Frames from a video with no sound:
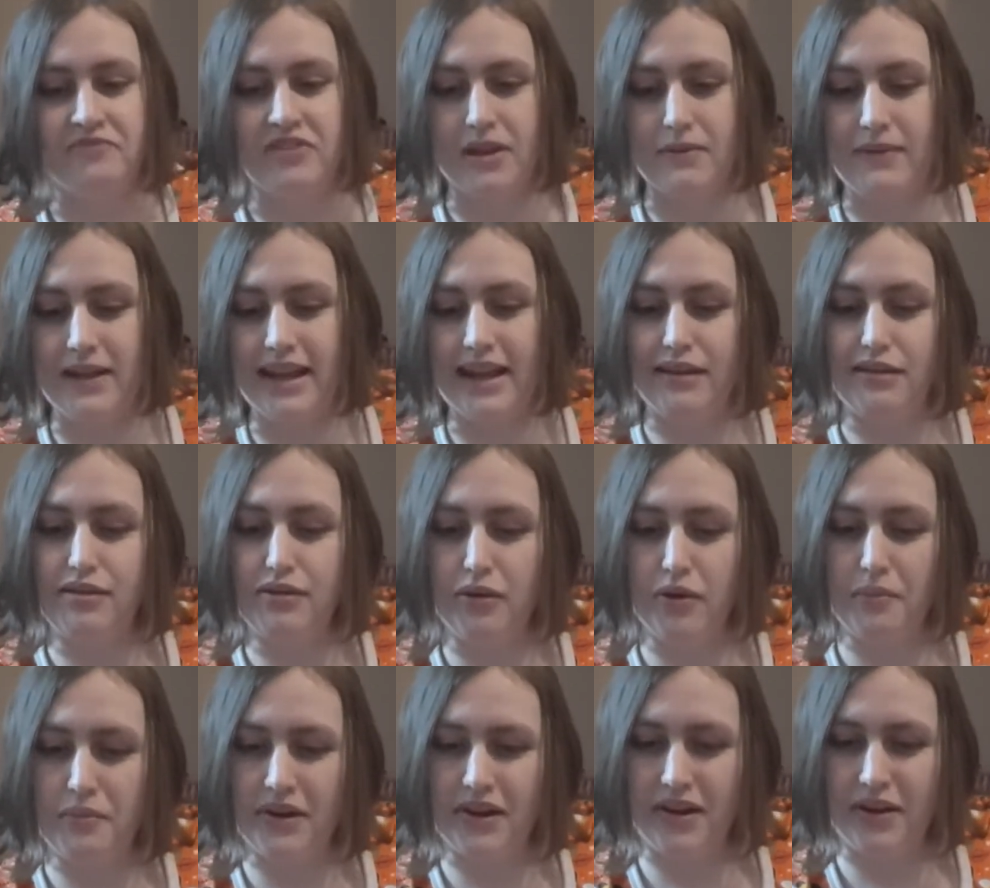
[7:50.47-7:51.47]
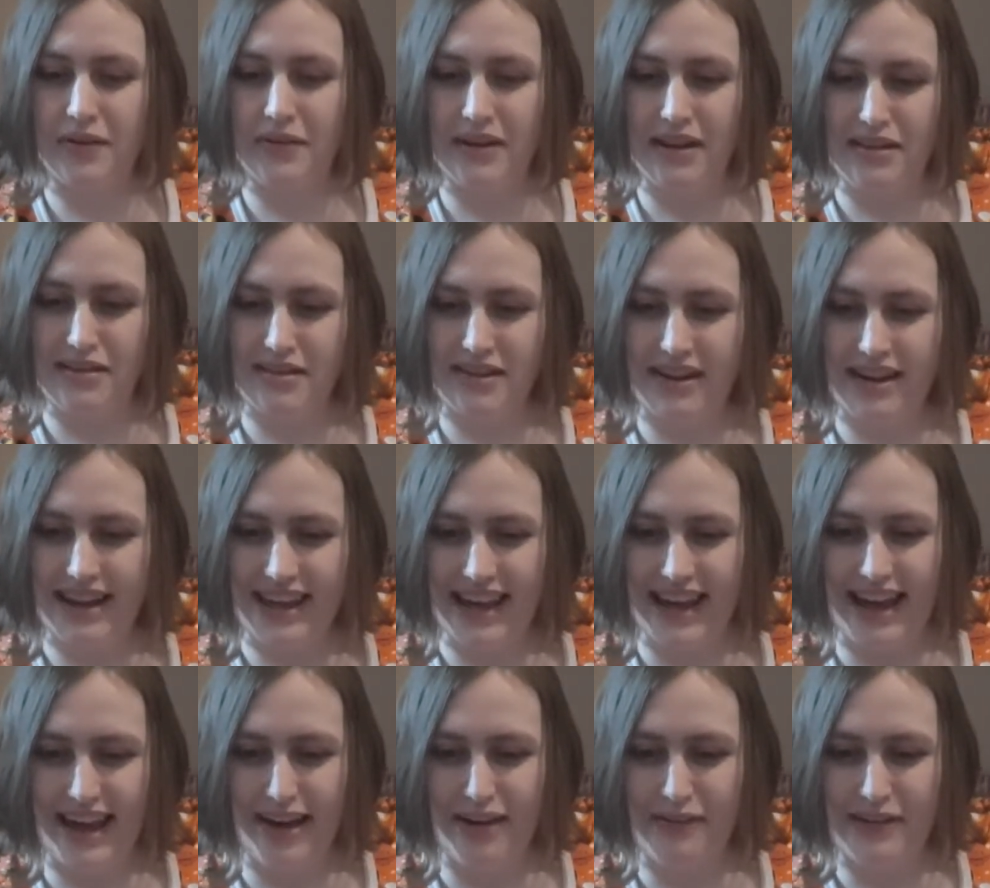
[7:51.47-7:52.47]
But it's super cute. It's got a
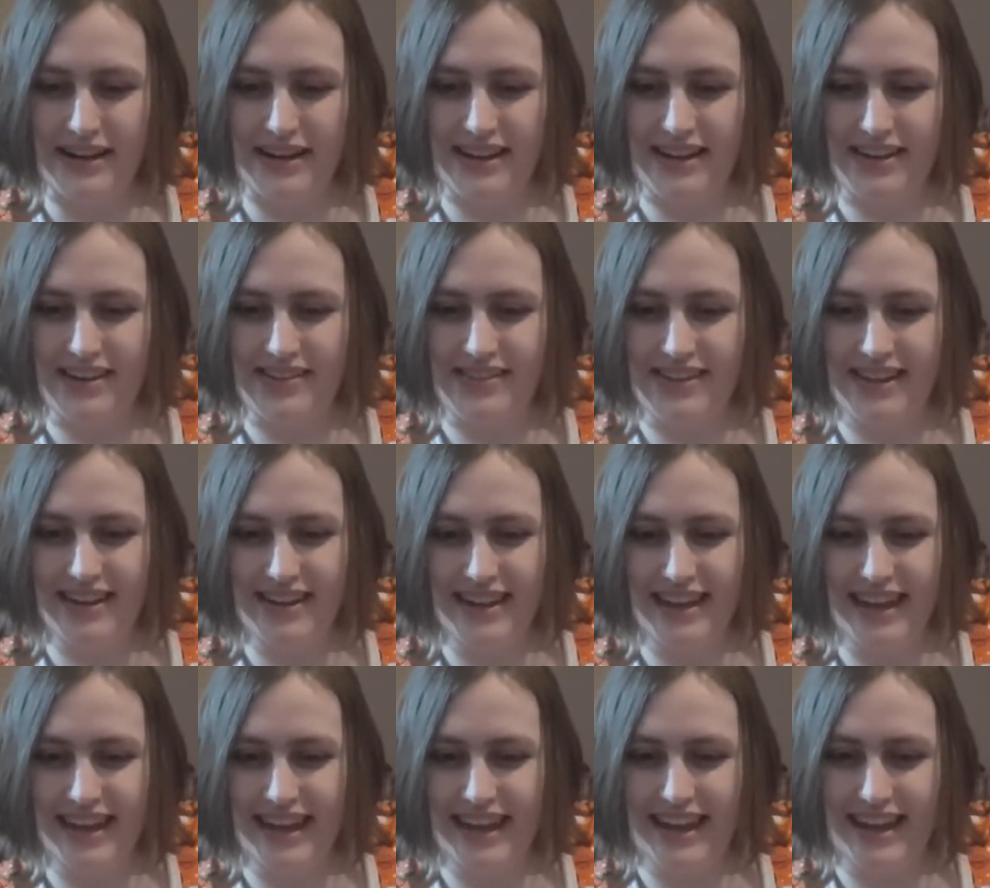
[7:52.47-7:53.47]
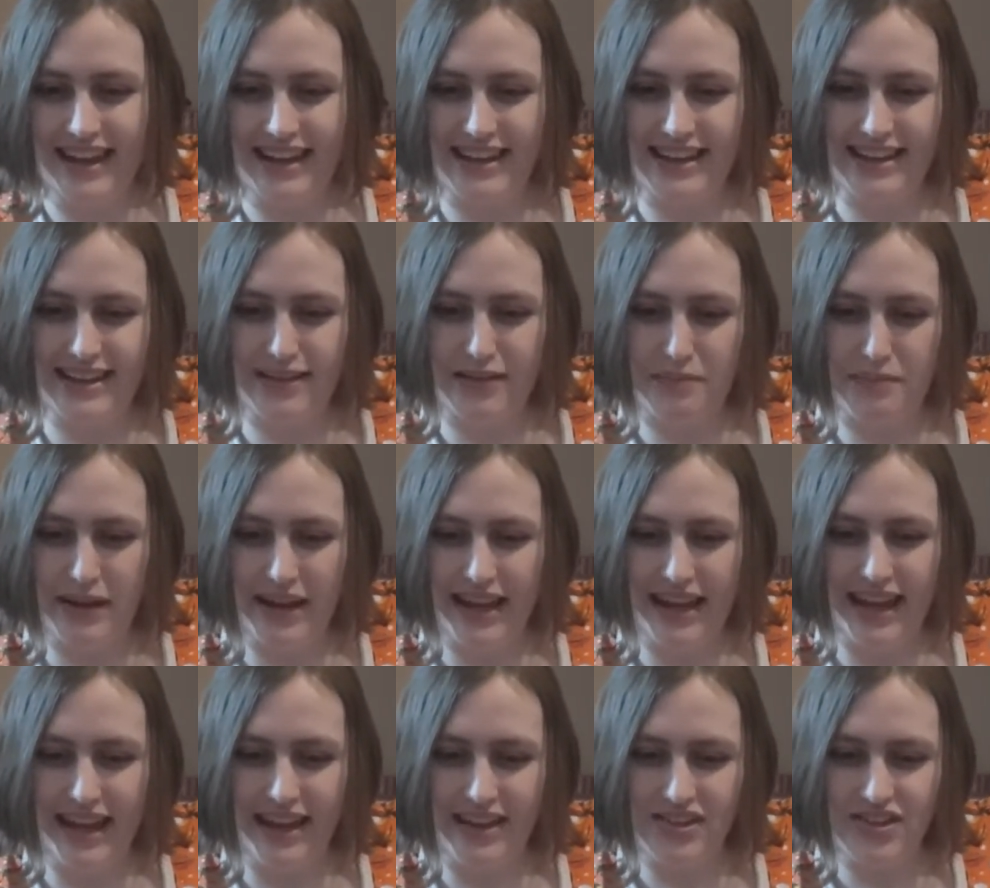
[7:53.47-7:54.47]
cow and a little ducky and a
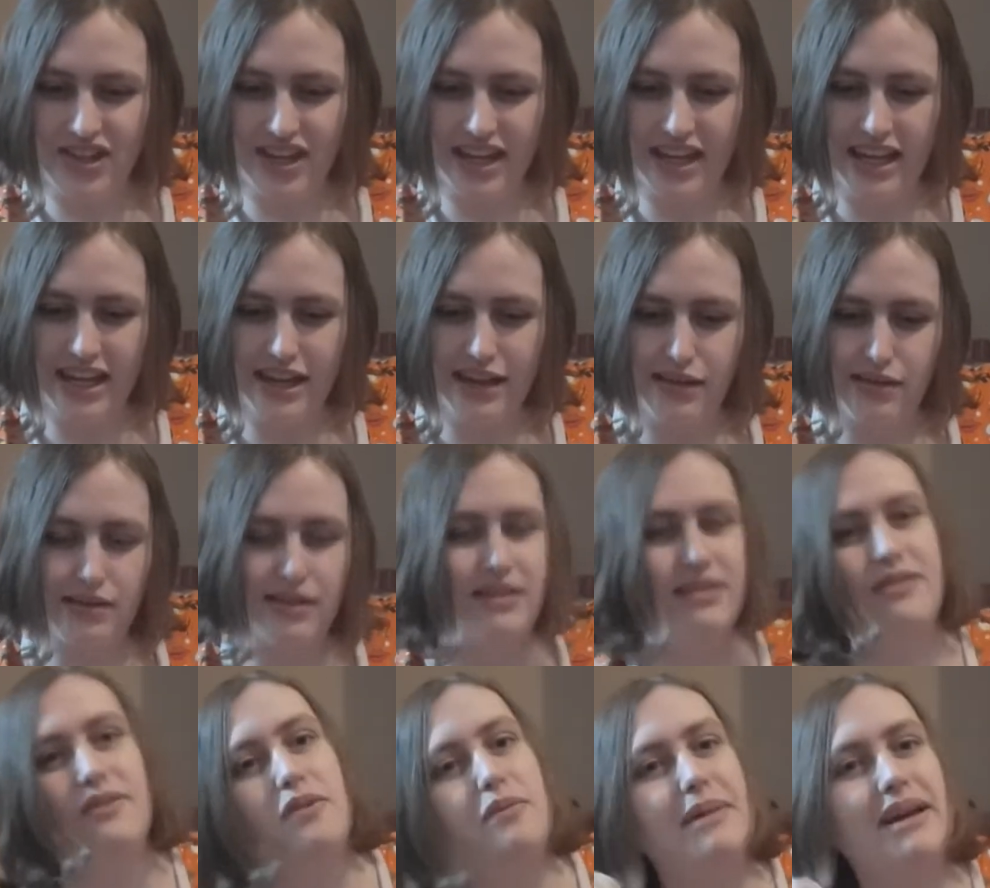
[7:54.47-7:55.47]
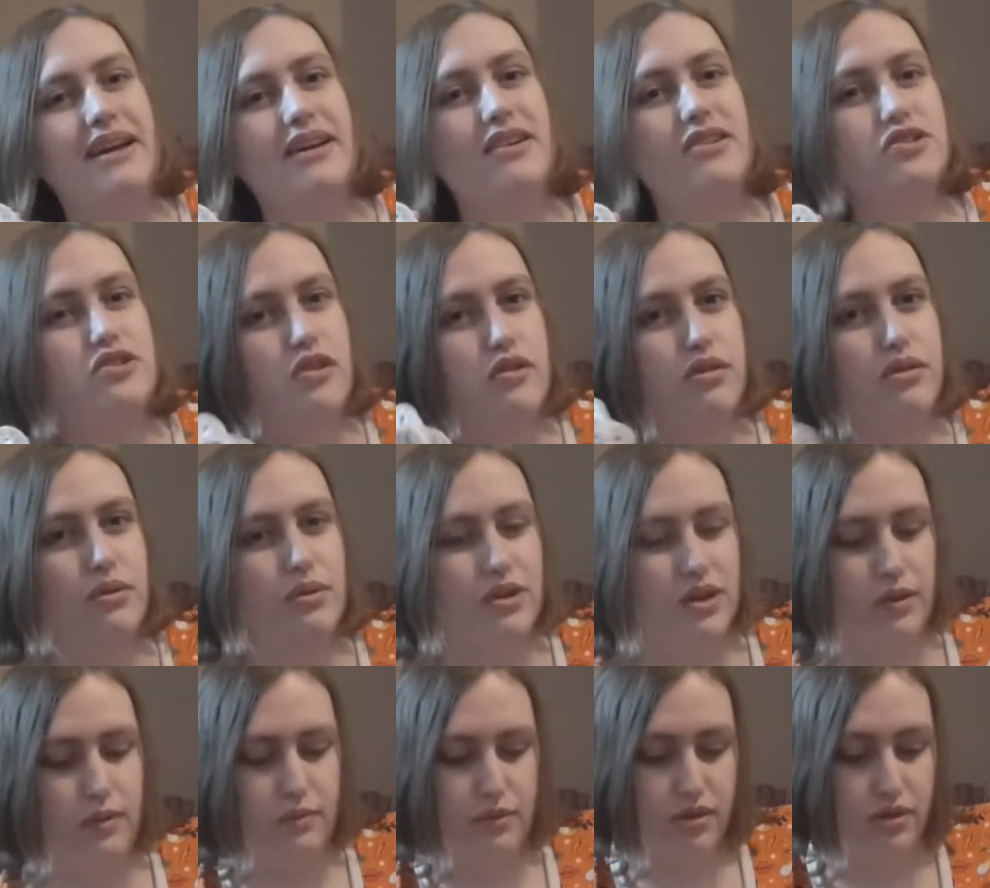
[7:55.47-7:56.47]
piggy and chickies and oh my gosh, so
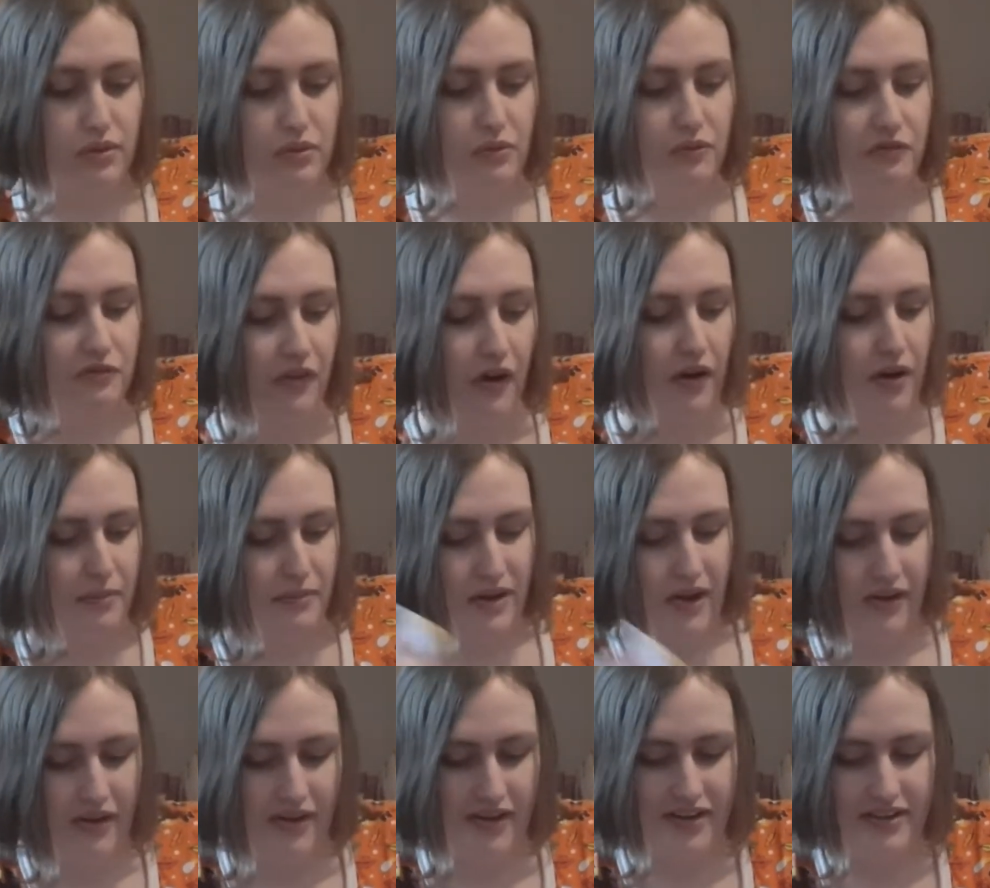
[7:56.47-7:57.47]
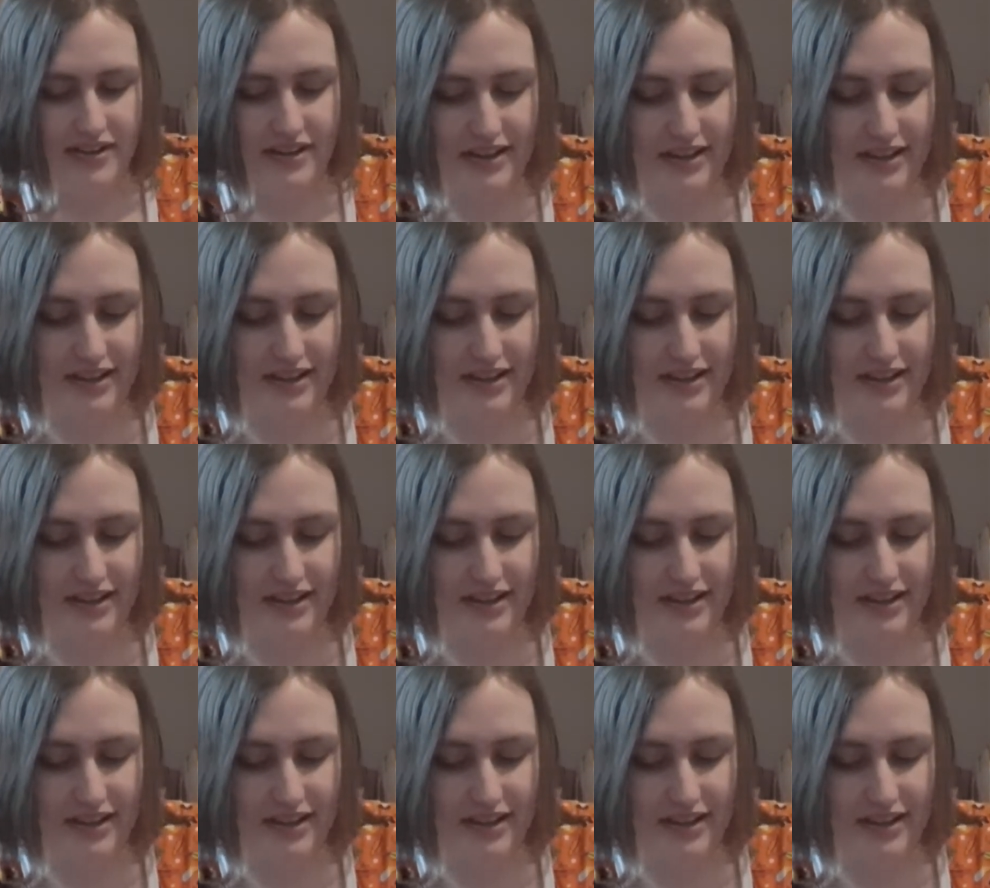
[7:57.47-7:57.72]
cute, so farmyard.